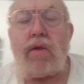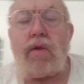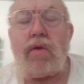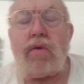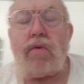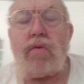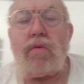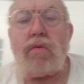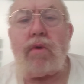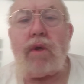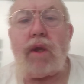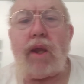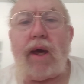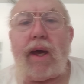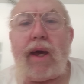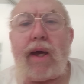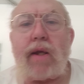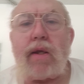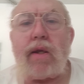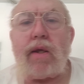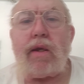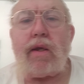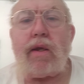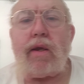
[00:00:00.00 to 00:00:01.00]
to
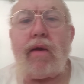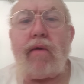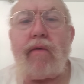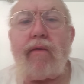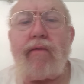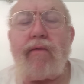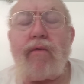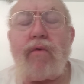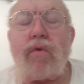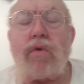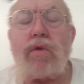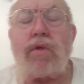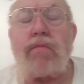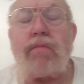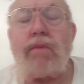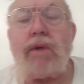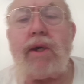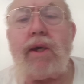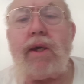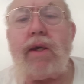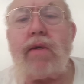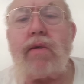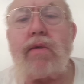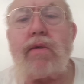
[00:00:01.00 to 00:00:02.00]
Lackland Air Force
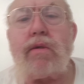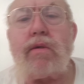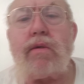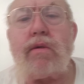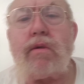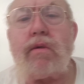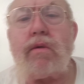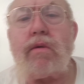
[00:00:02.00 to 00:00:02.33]
Base